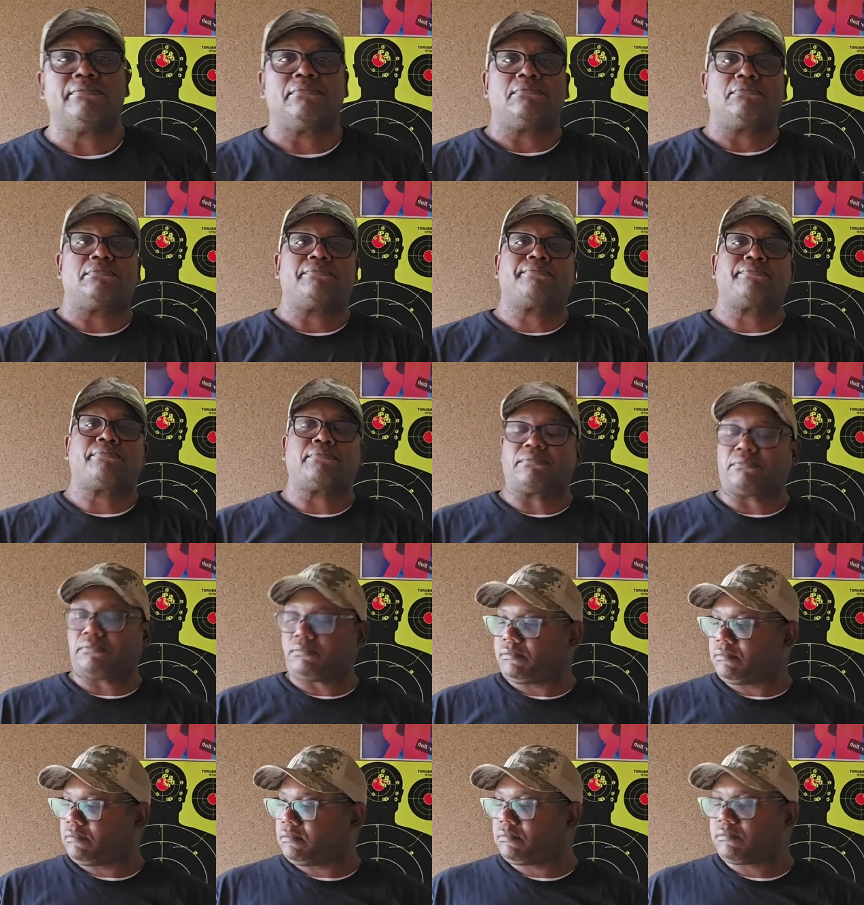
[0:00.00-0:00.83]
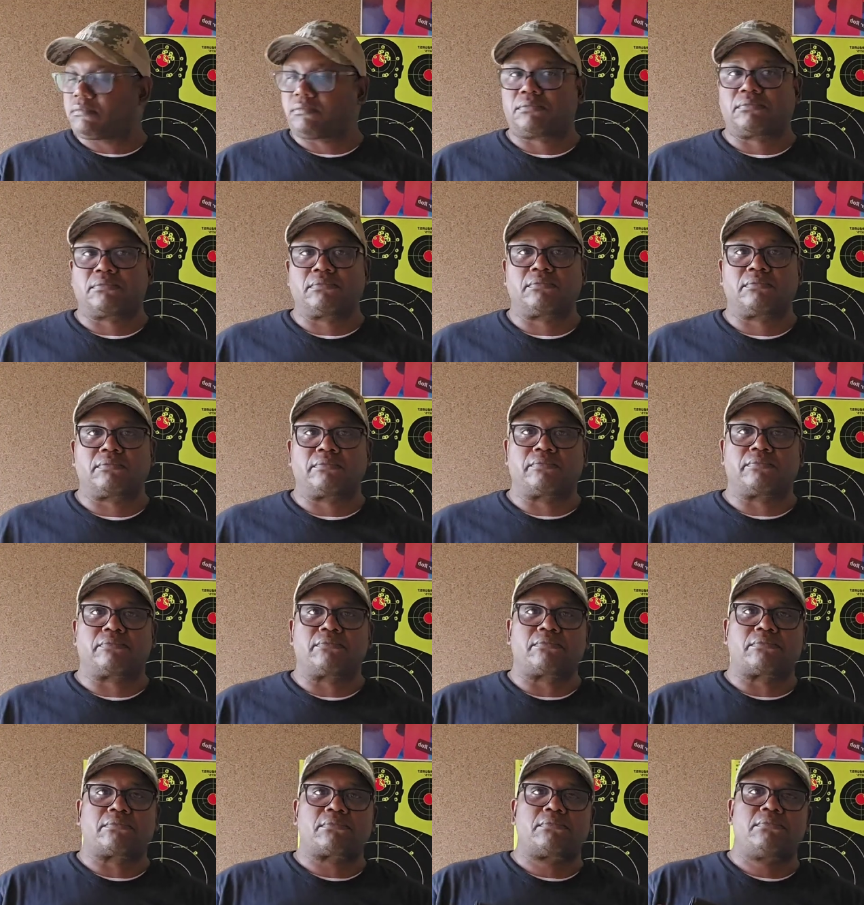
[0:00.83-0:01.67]

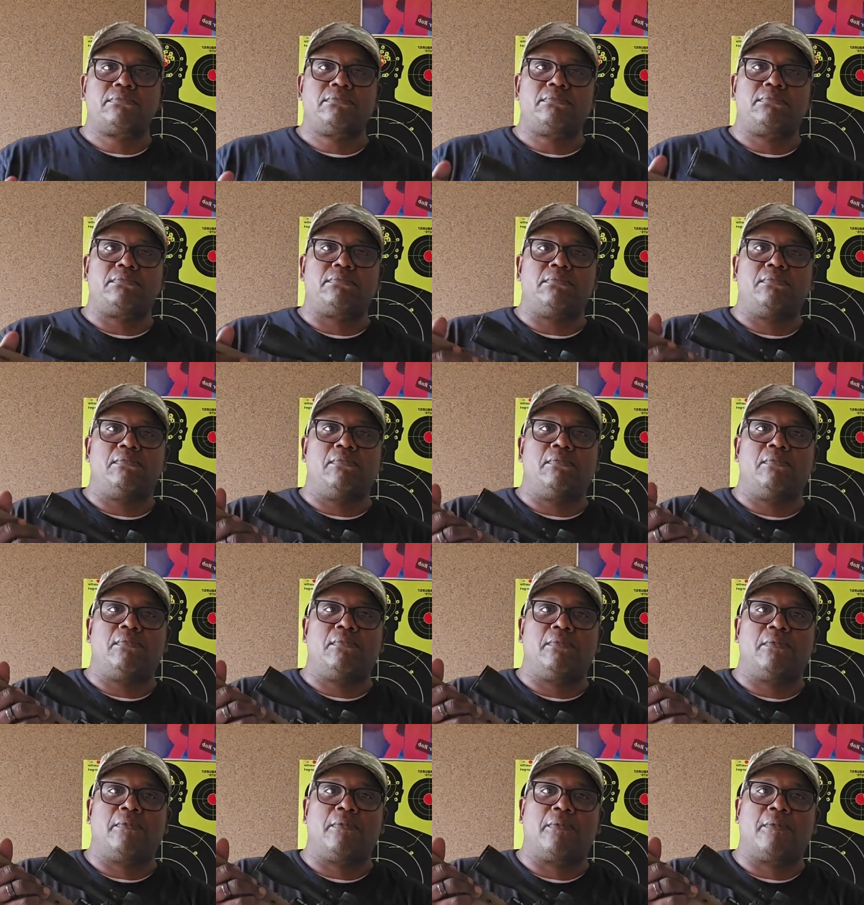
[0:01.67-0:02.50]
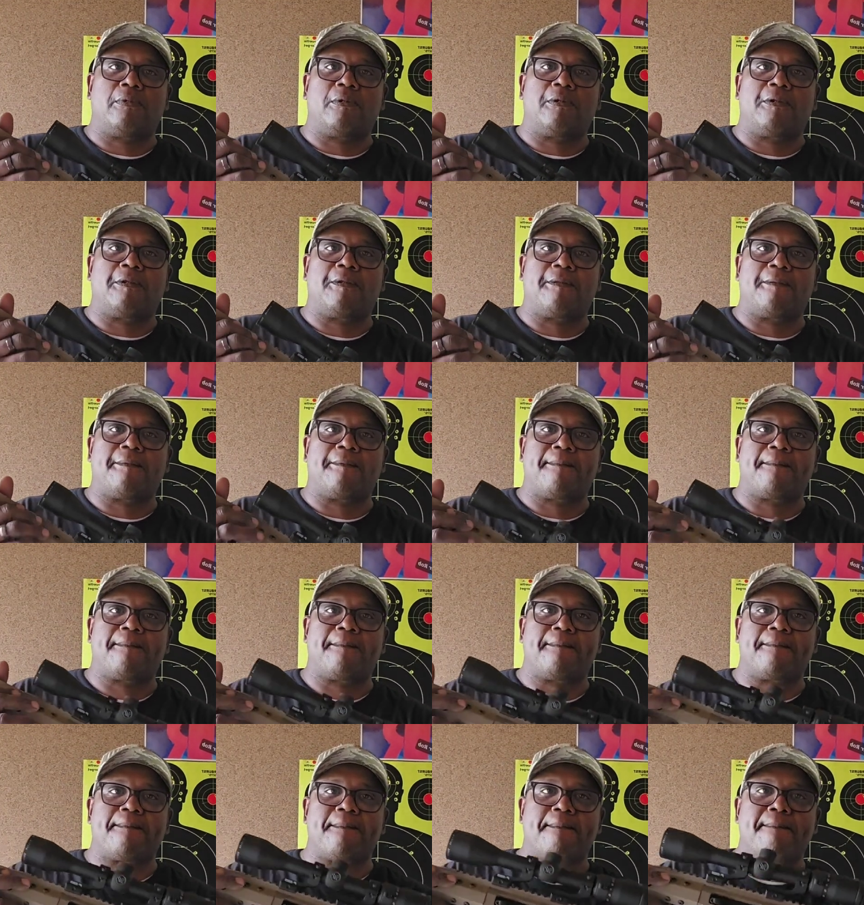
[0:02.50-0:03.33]

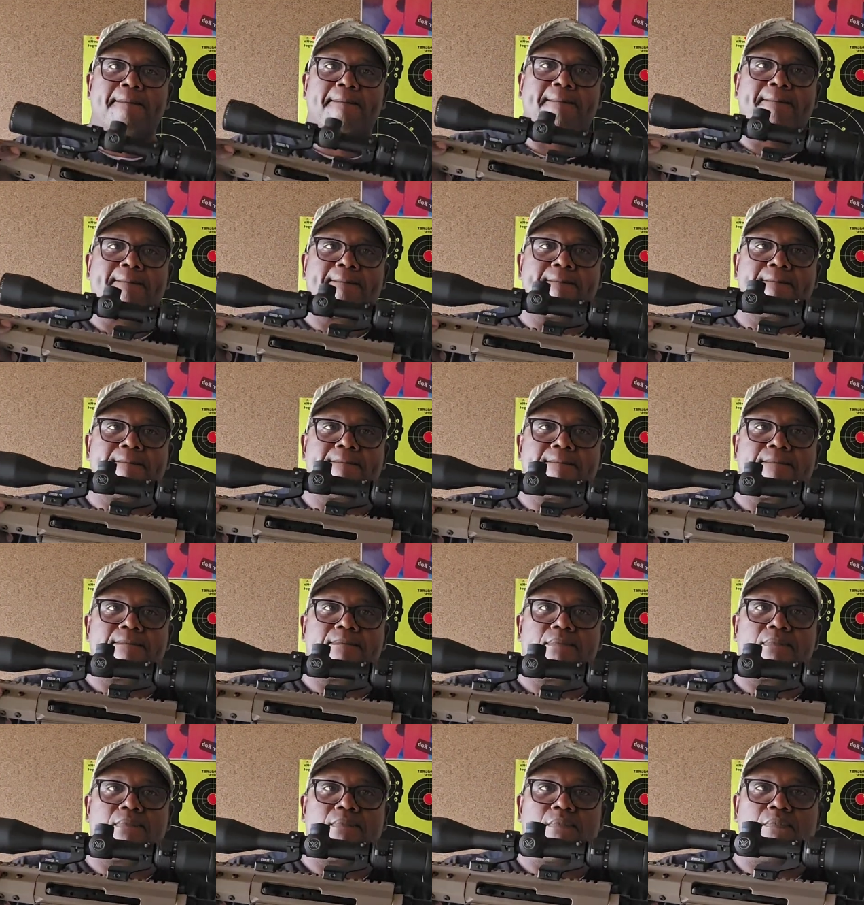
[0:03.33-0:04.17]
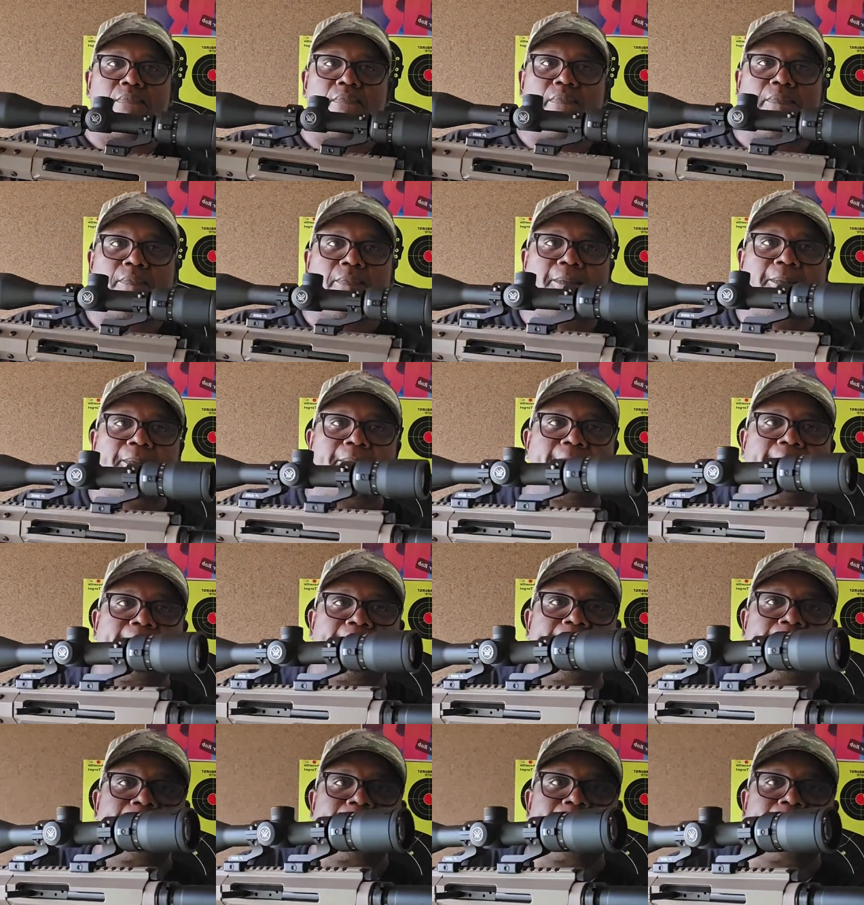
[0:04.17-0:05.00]

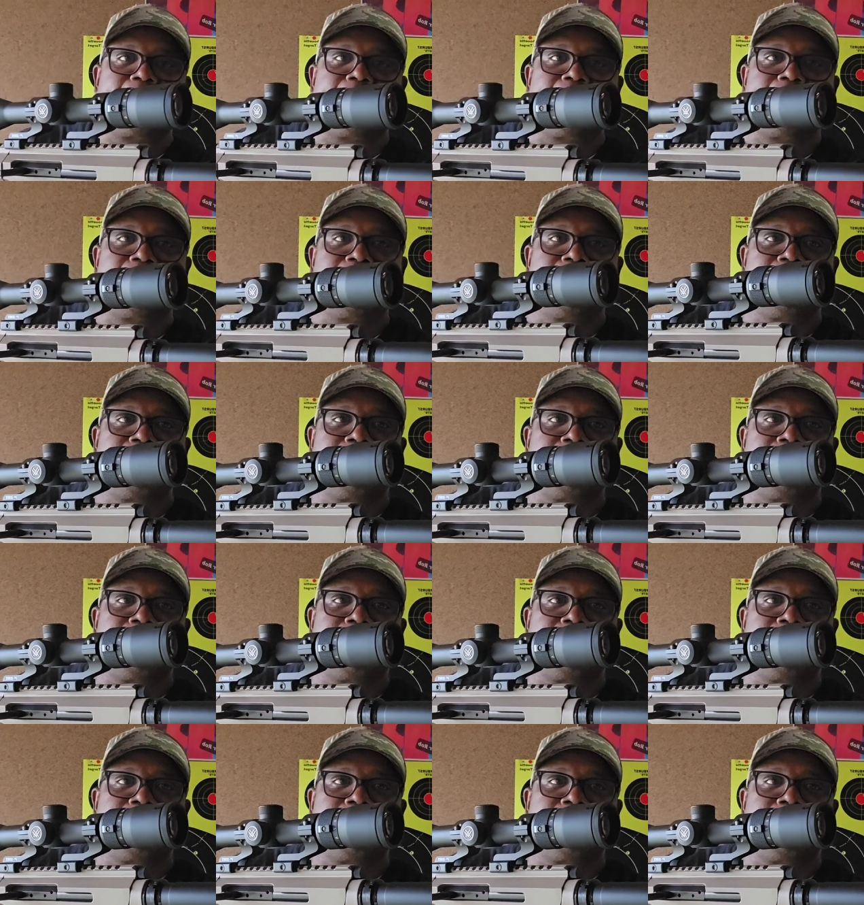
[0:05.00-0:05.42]
Nobody speaks.